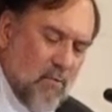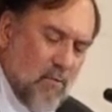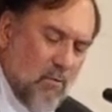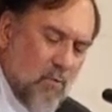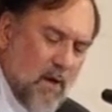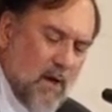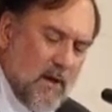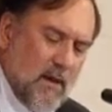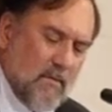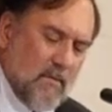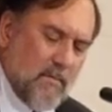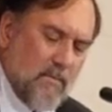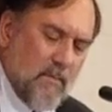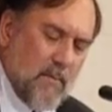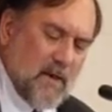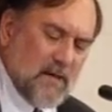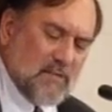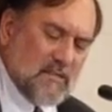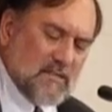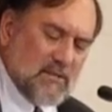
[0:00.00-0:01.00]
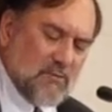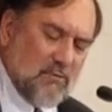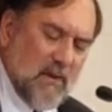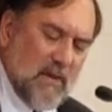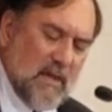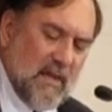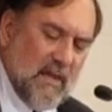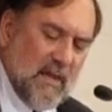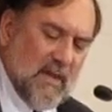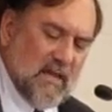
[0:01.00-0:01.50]
What must
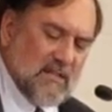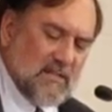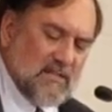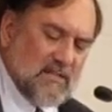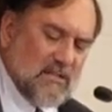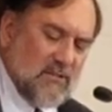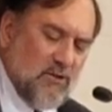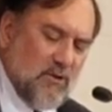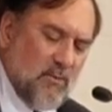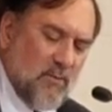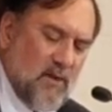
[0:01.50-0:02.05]
we get to